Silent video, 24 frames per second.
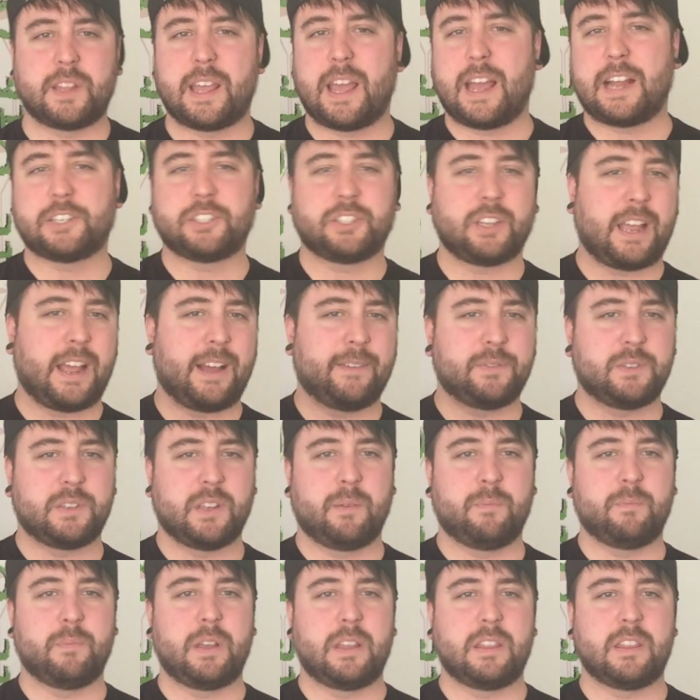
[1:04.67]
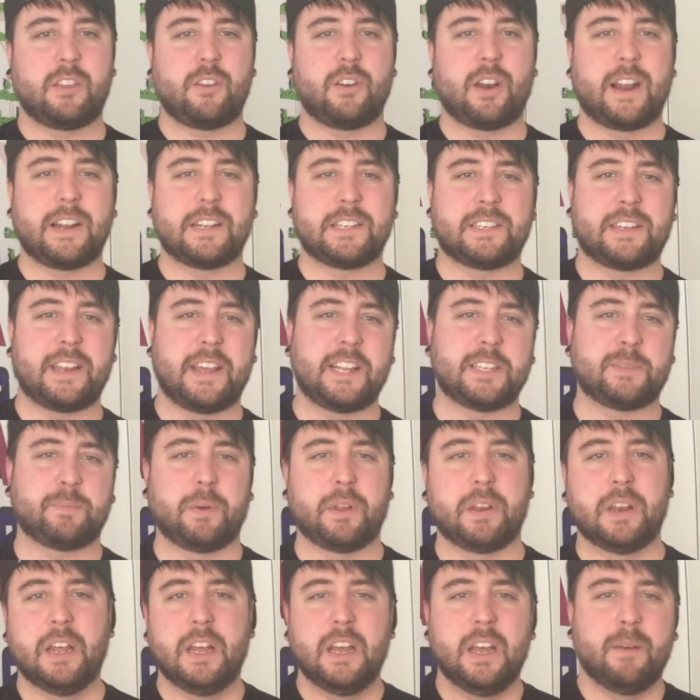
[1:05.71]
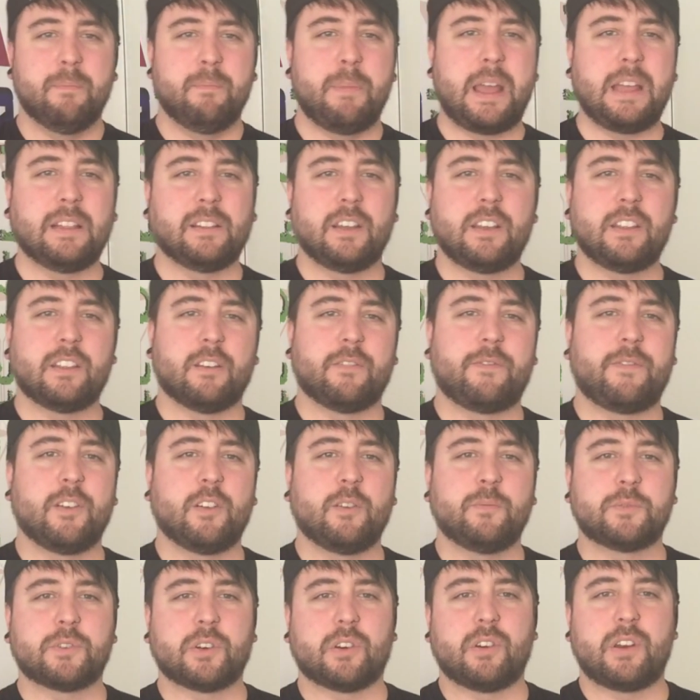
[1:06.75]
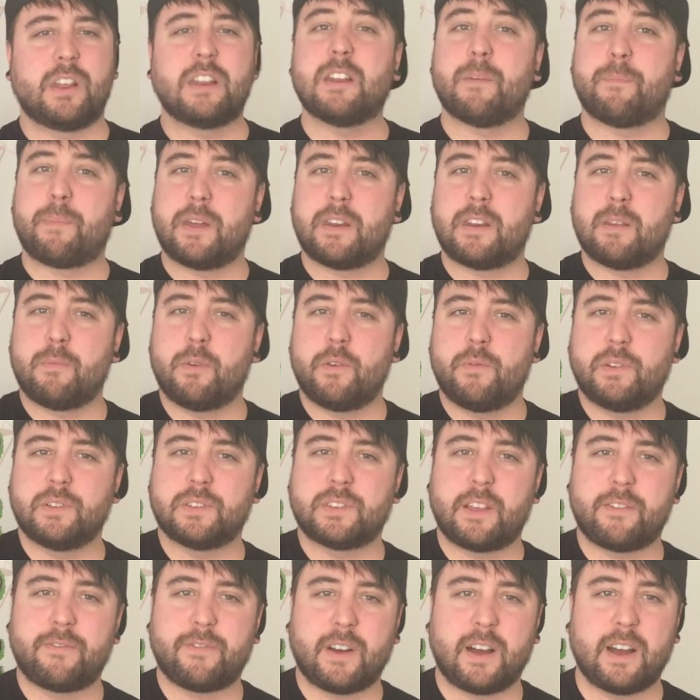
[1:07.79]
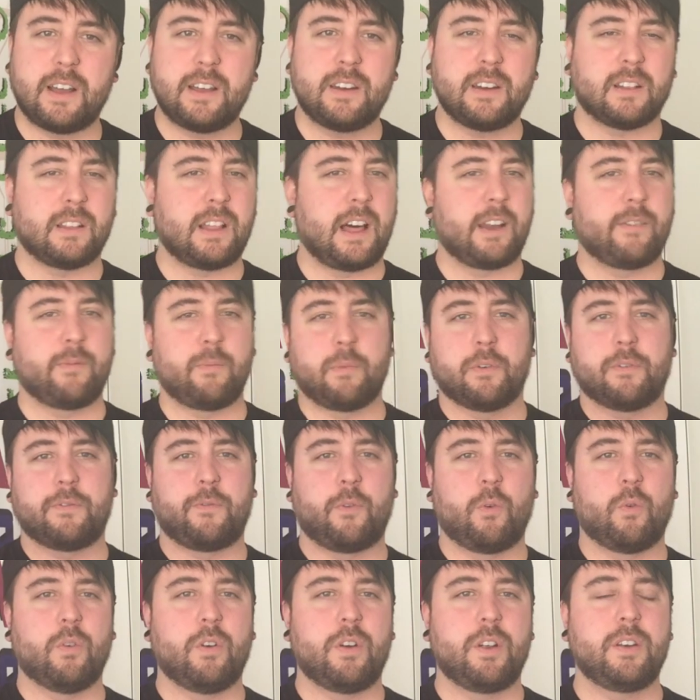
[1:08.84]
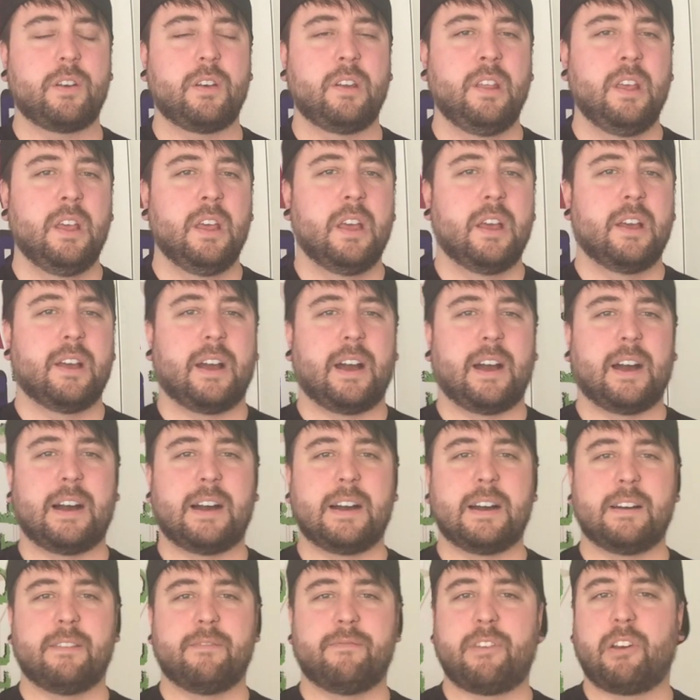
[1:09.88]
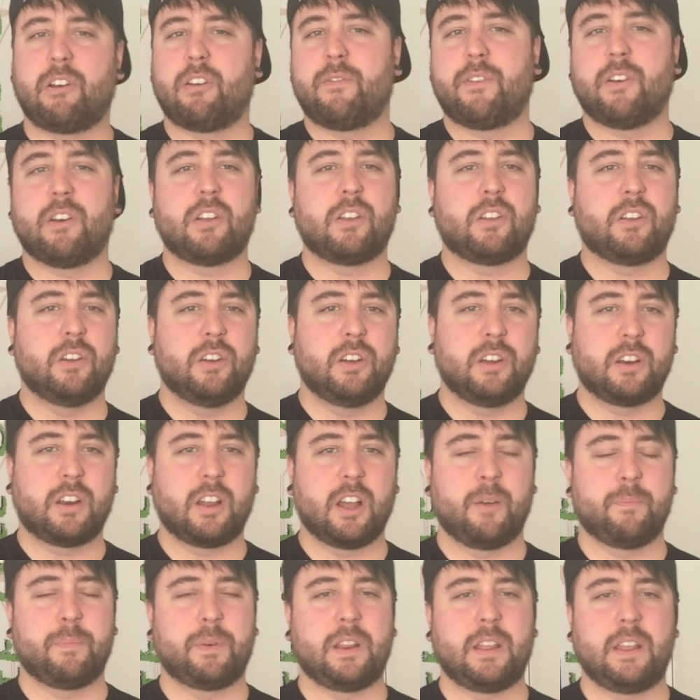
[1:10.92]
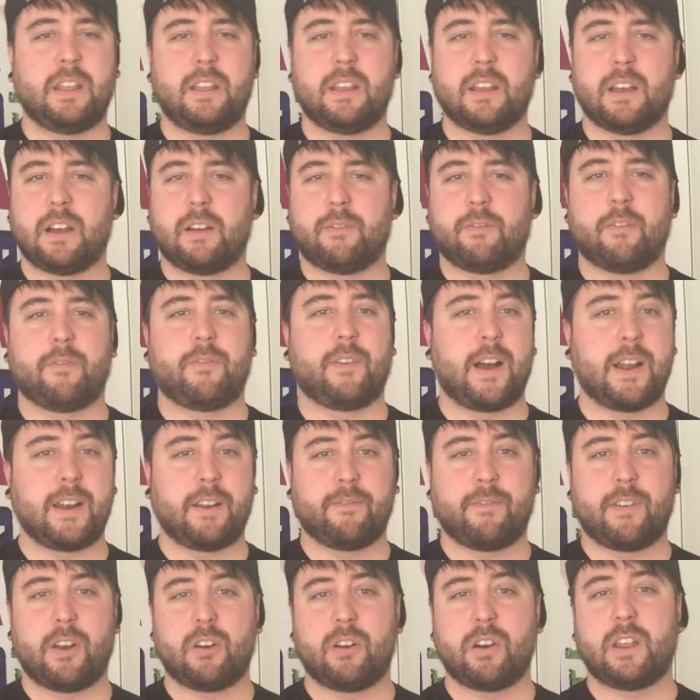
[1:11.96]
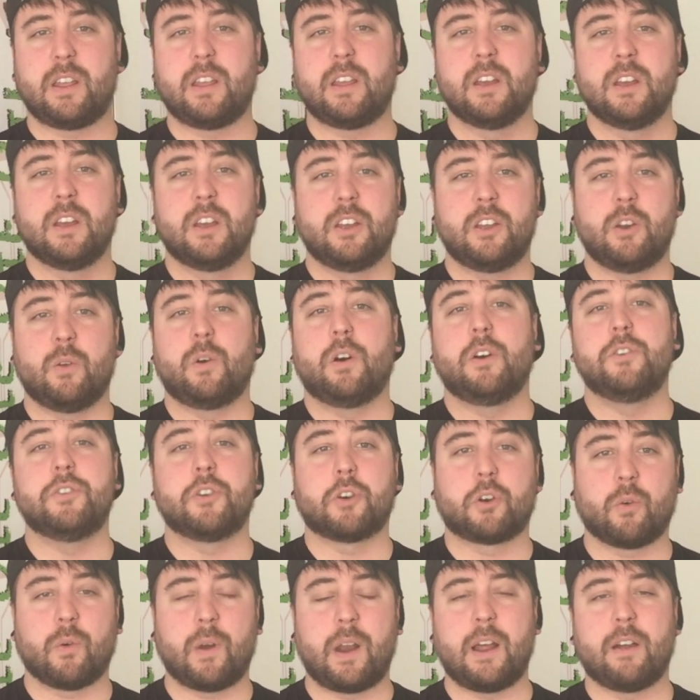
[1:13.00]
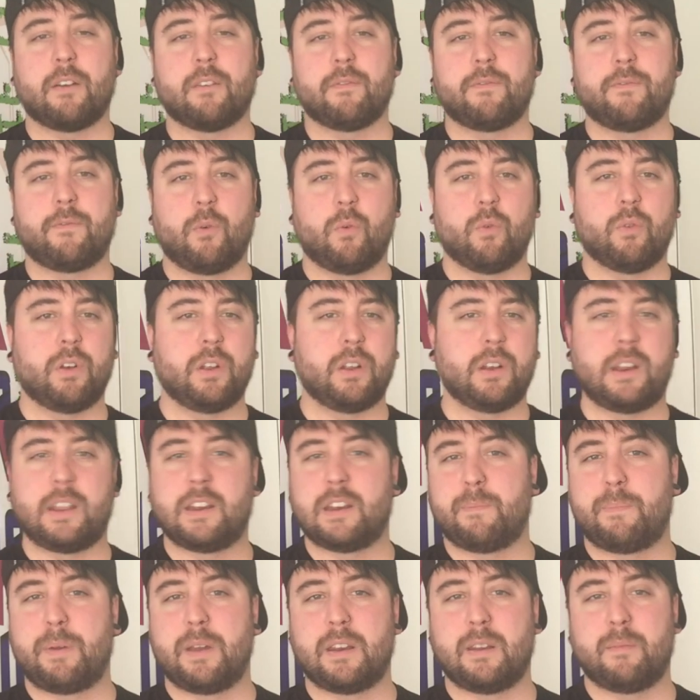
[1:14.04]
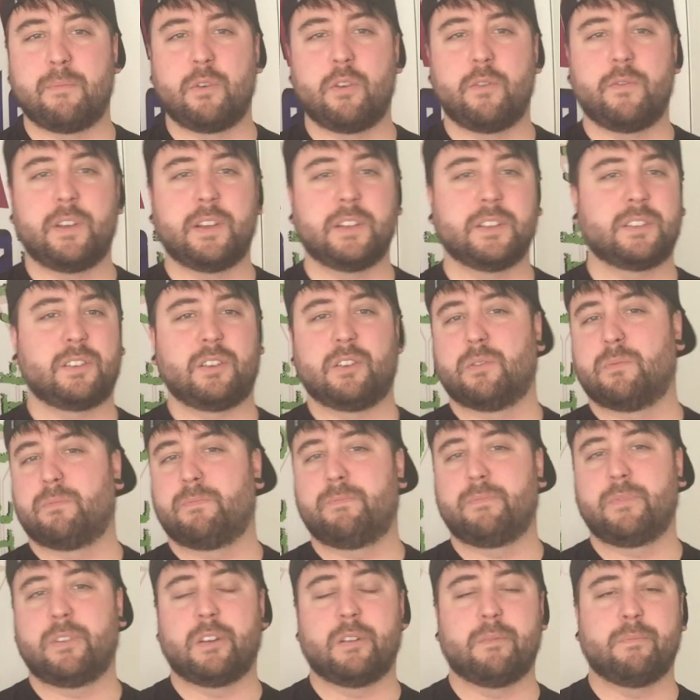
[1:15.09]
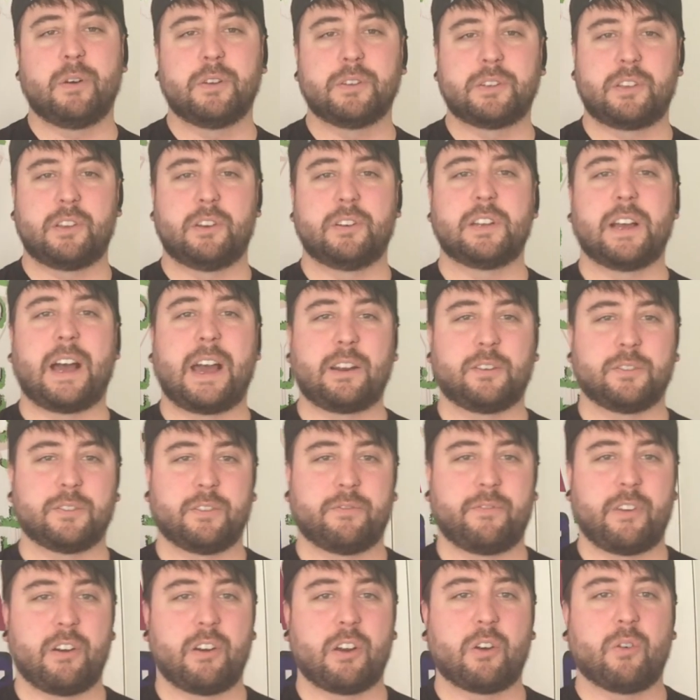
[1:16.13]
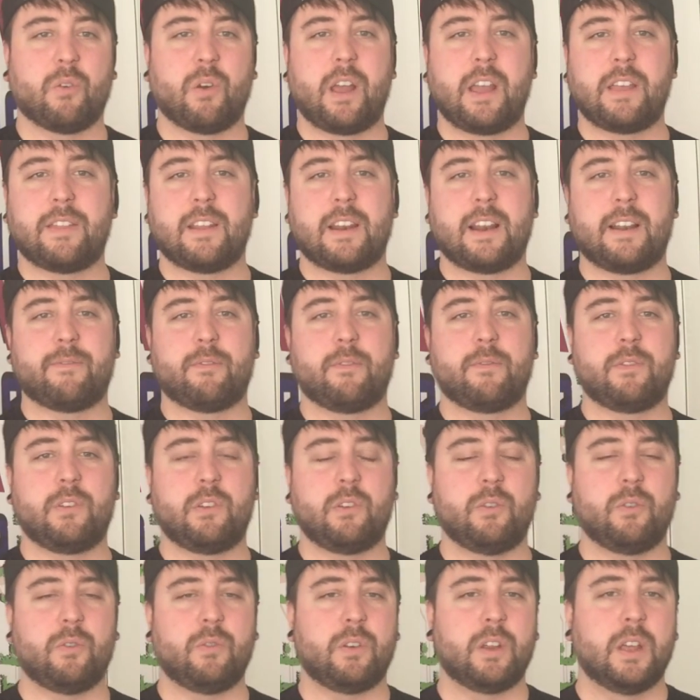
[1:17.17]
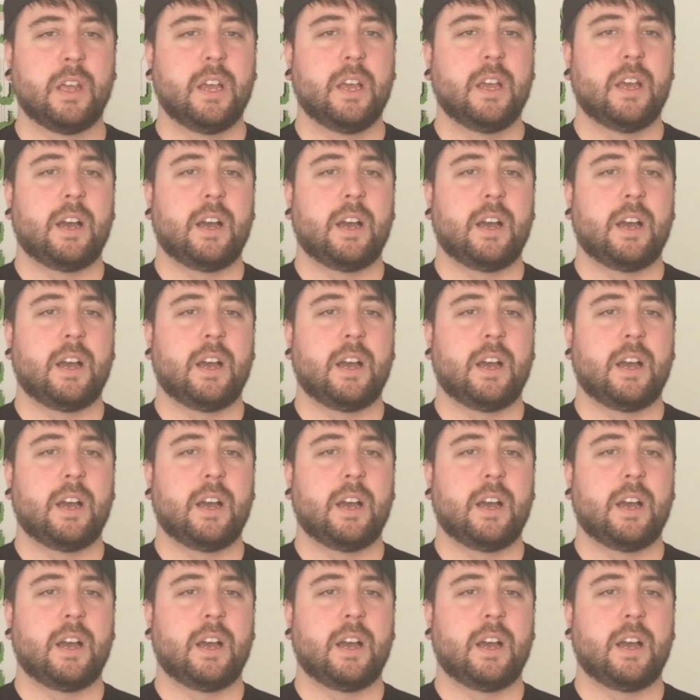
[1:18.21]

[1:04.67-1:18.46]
They actually have some in the United States, but mainly their films are independent movies they find. A lot of them are foreign. Very, very good company for finding very, you know, underground foreign independent movies. They're, you know, most of their titles are very great that I've reviewed.